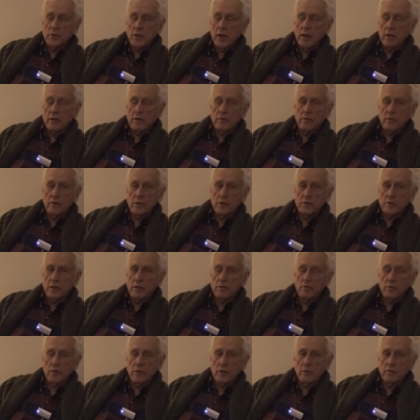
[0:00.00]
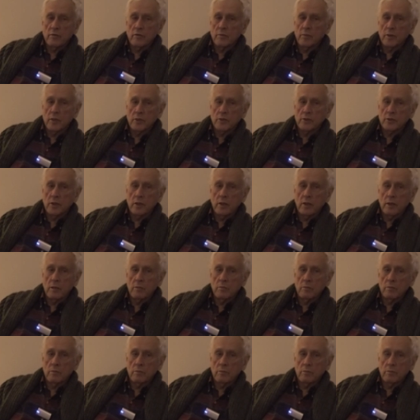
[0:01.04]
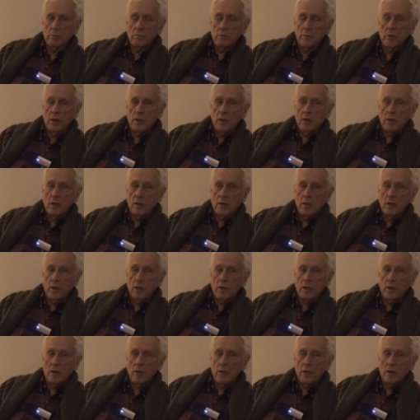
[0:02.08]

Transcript: sacrificed everything for my job. Okay.